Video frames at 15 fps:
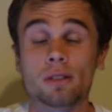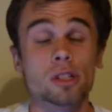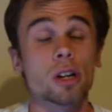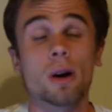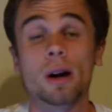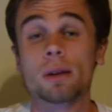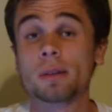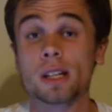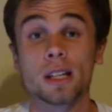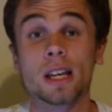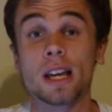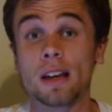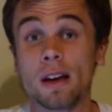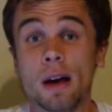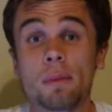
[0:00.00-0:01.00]
So I
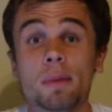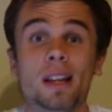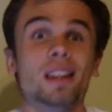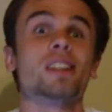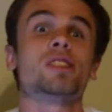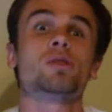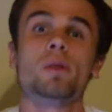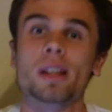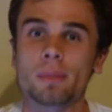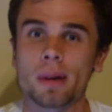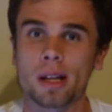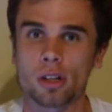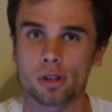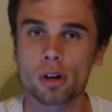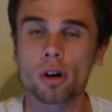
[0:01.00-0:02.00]
mean, unless one of them
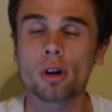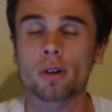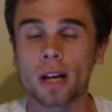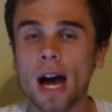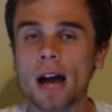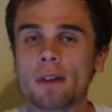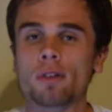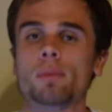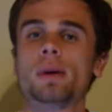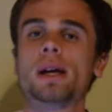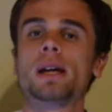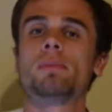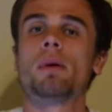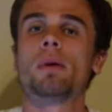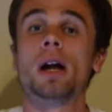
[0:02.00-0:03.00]
gets hurt, God
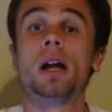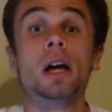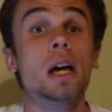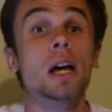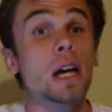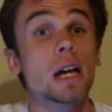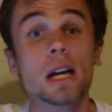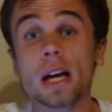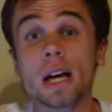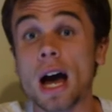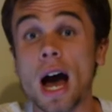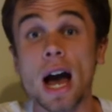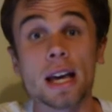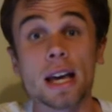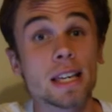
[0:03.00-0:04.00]
forbid, but
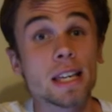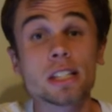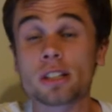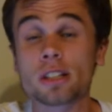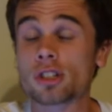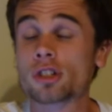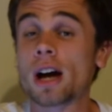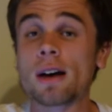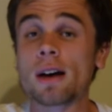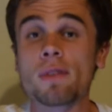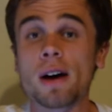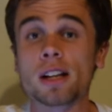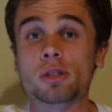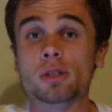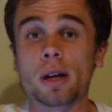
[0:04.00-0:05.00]
he's gonna try and
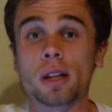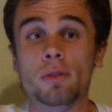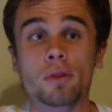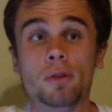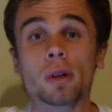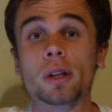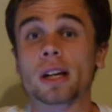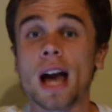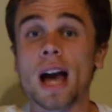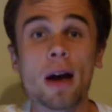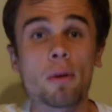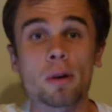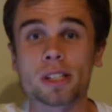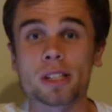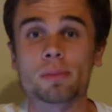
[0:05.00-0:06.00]
find his way on the field. The guy
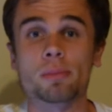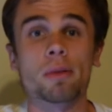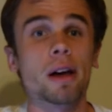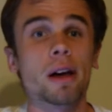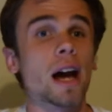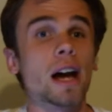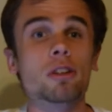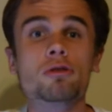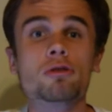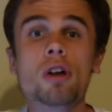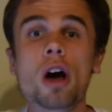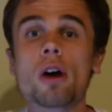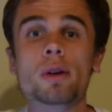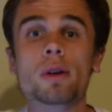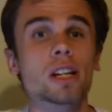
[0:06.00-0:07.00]
wants to play. I
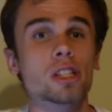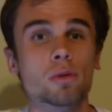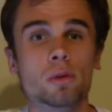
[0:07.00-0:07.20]
know he doesn't